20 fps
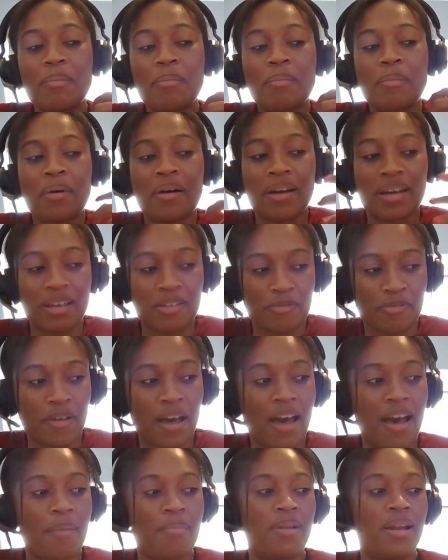my
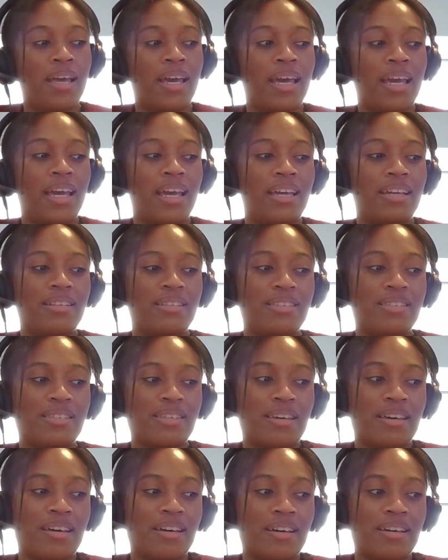family
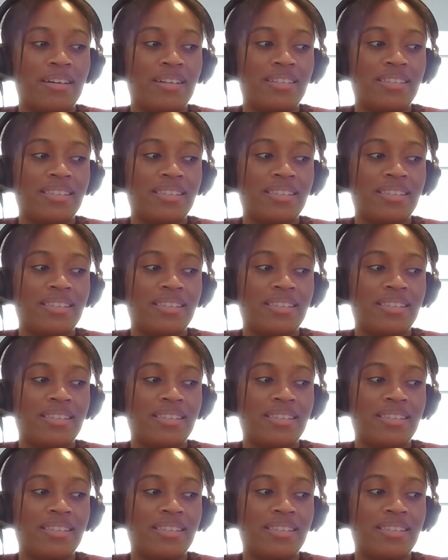for